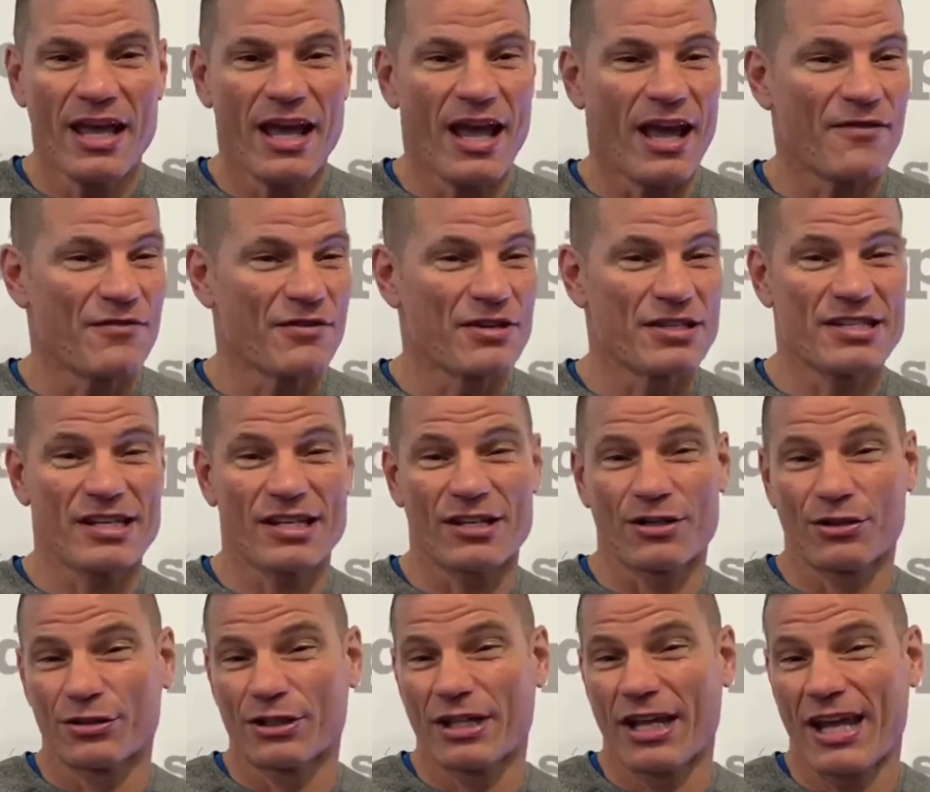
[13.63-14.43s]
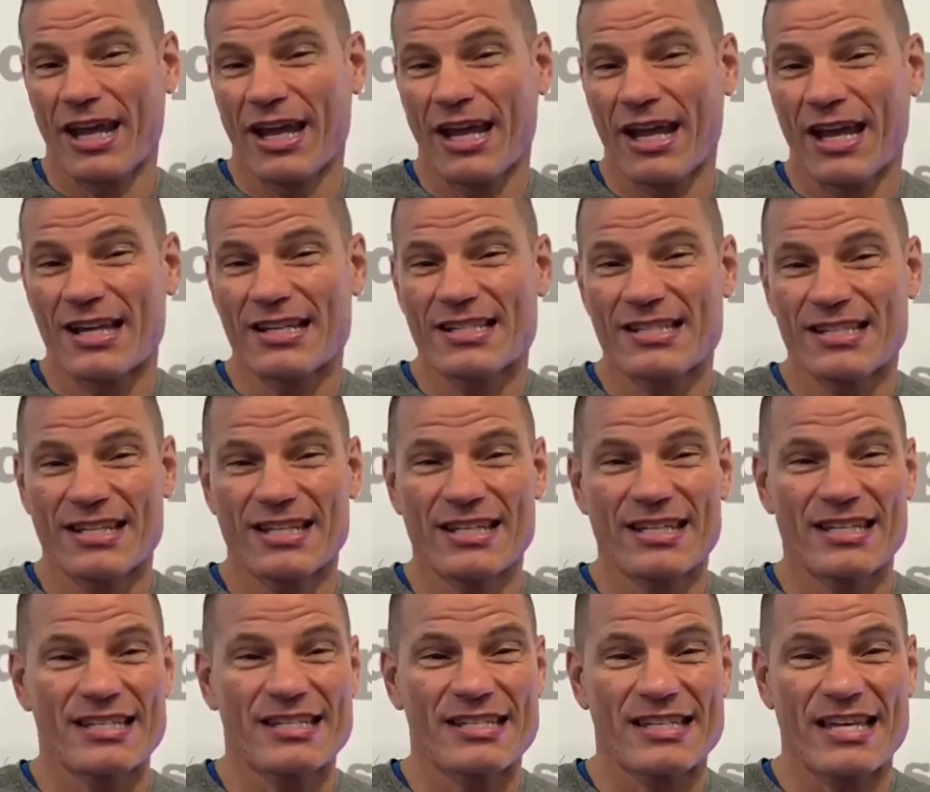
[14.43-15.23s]
Every single day I see
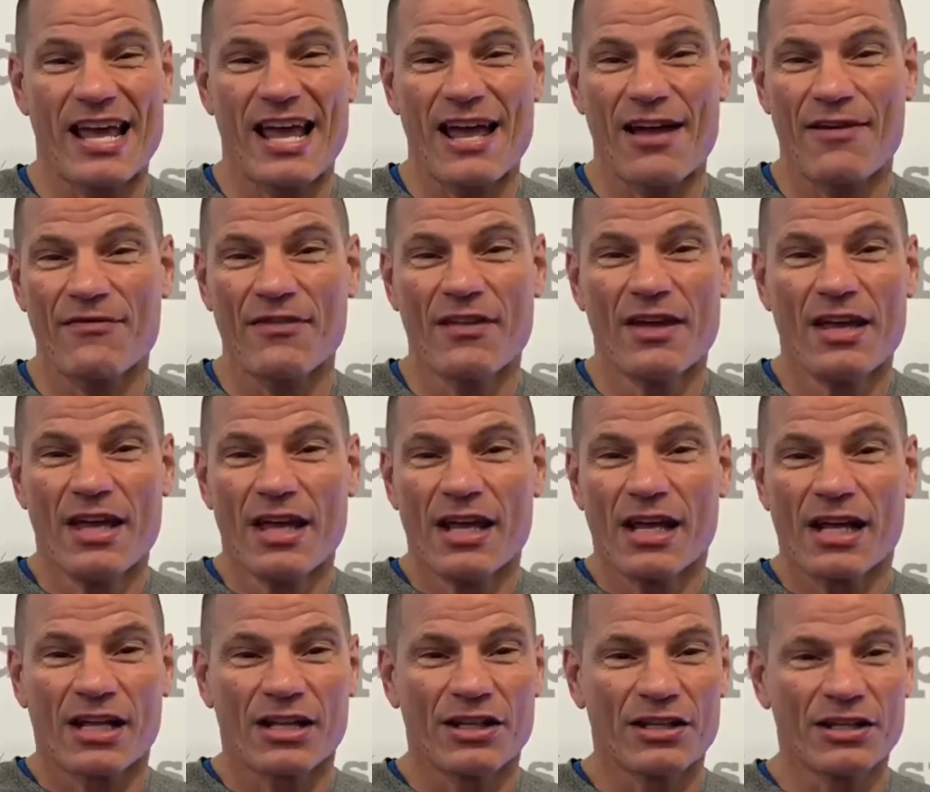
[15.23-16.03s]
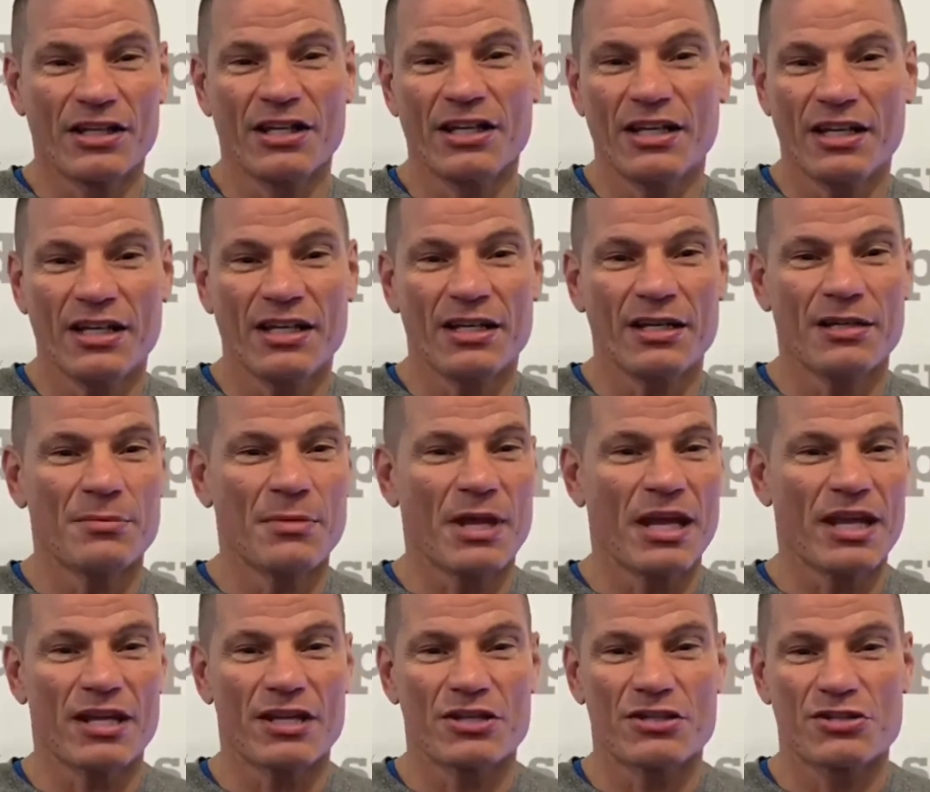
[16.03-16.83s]
the staff cleaning and
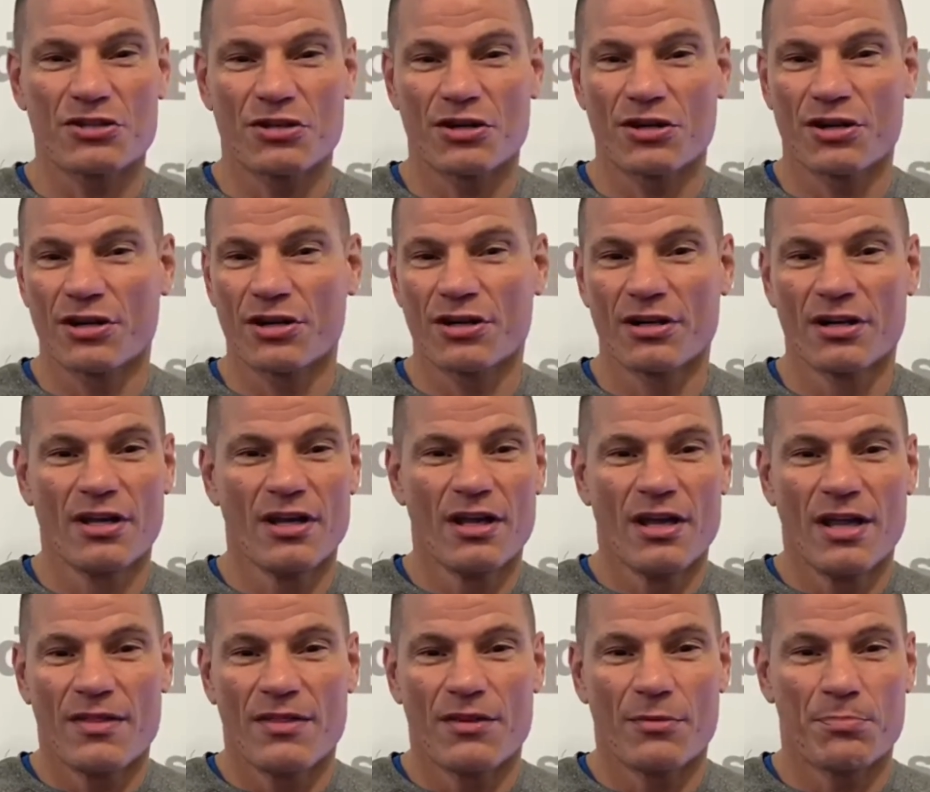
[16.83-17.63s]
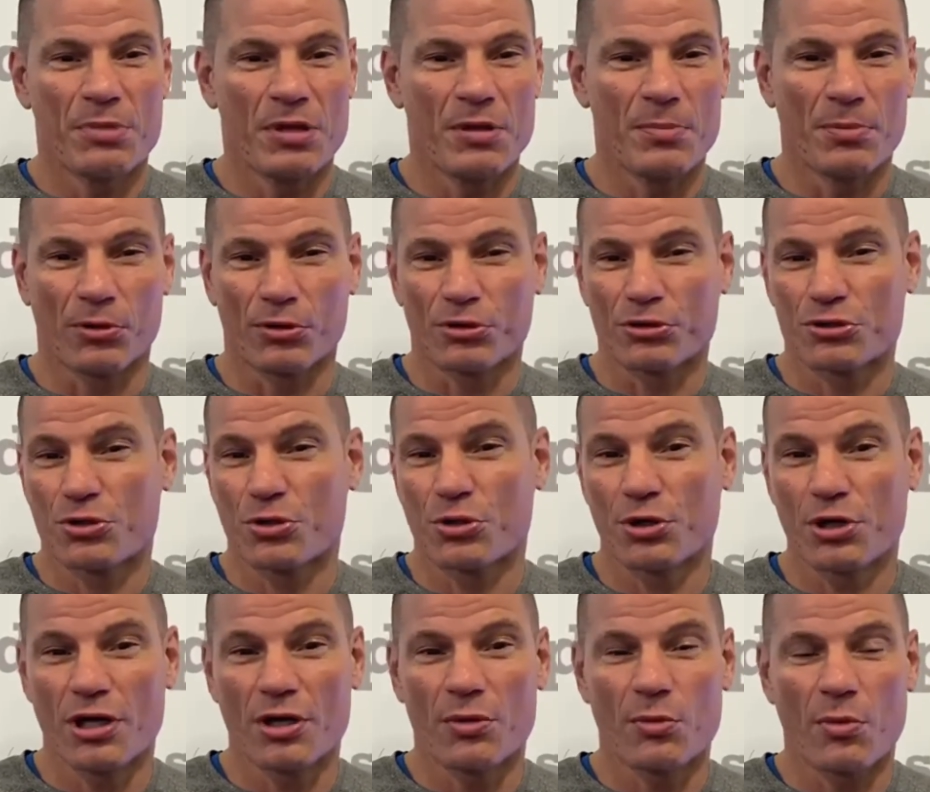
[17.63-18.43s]
making sure that people are
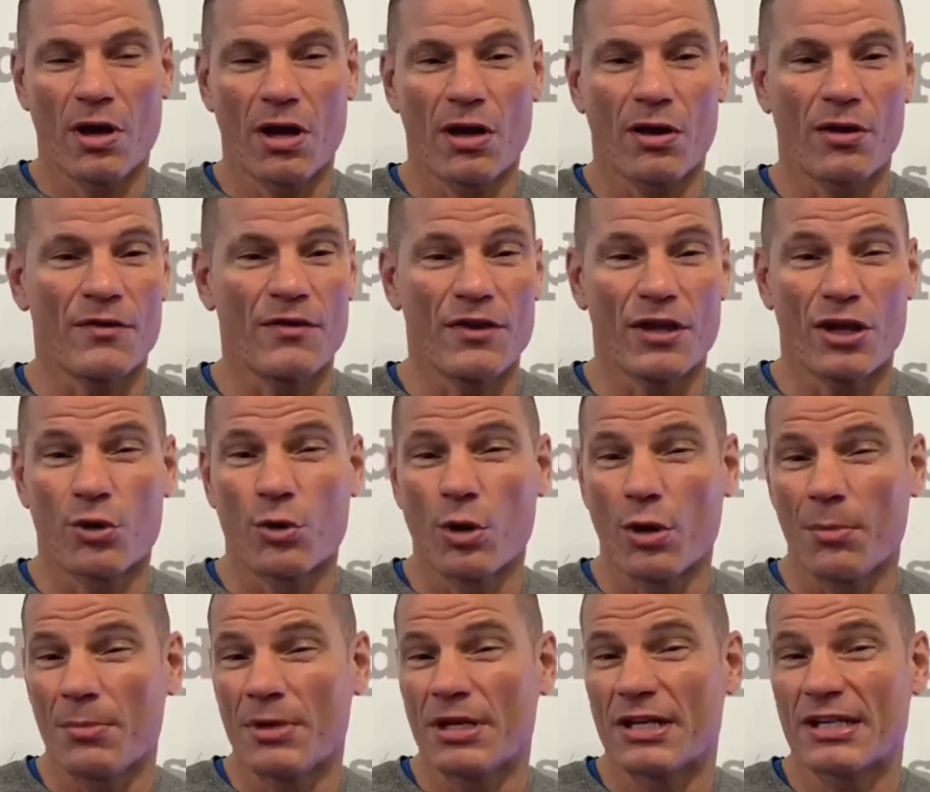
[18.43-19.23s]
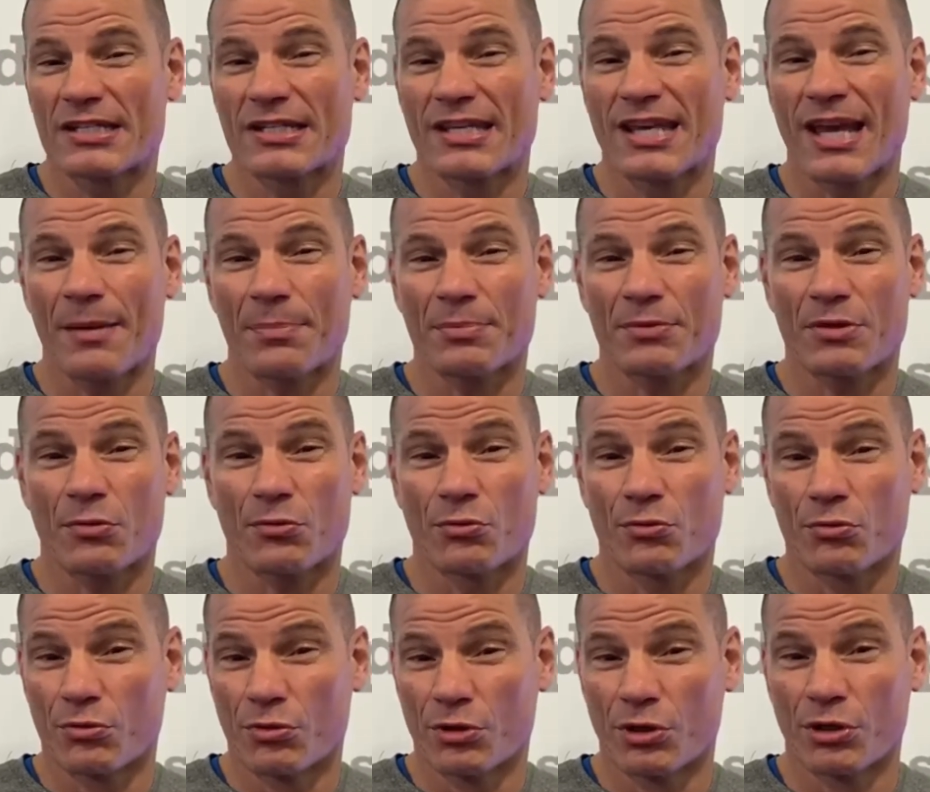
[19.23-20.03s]
treated well and the equipment is kept
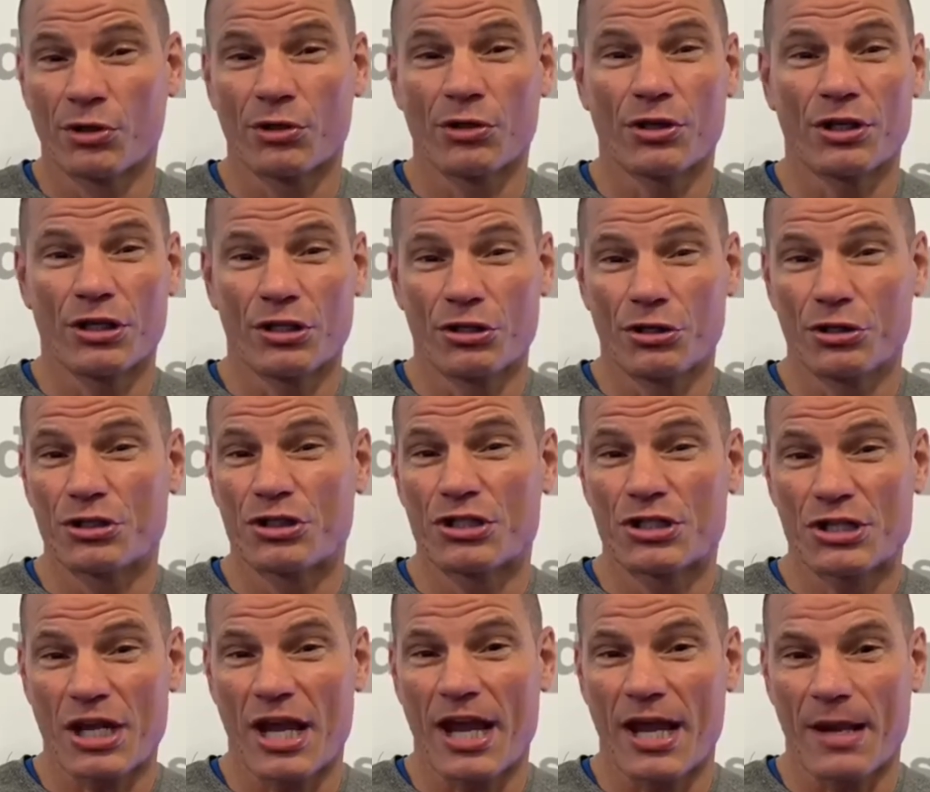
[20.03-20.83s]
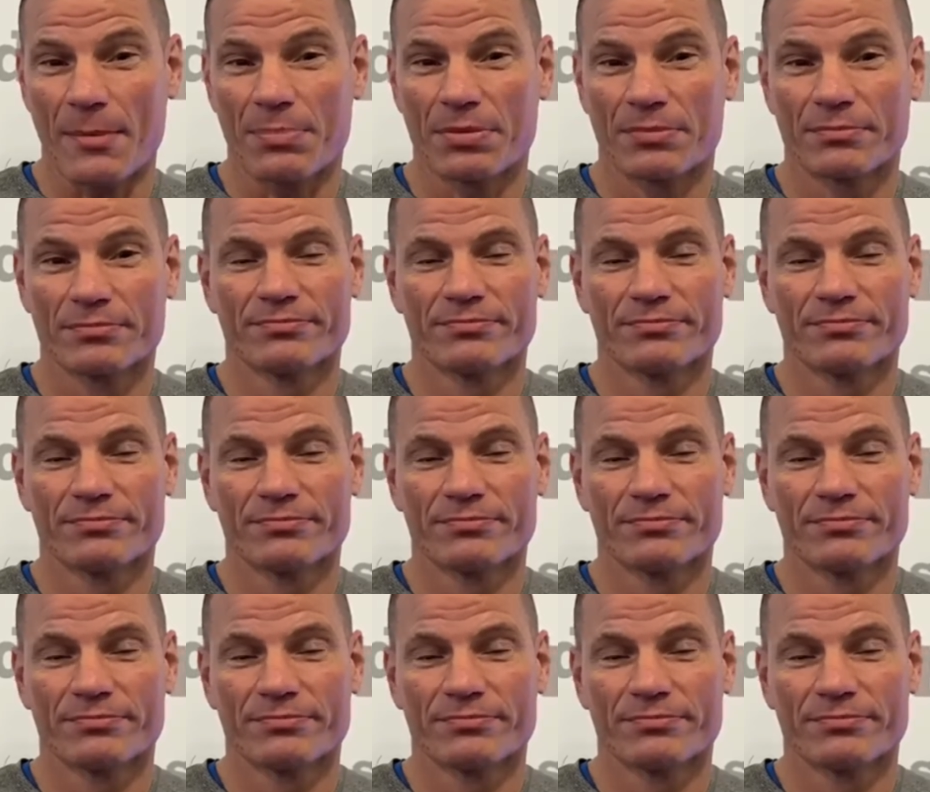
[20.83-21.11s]
in really good shape.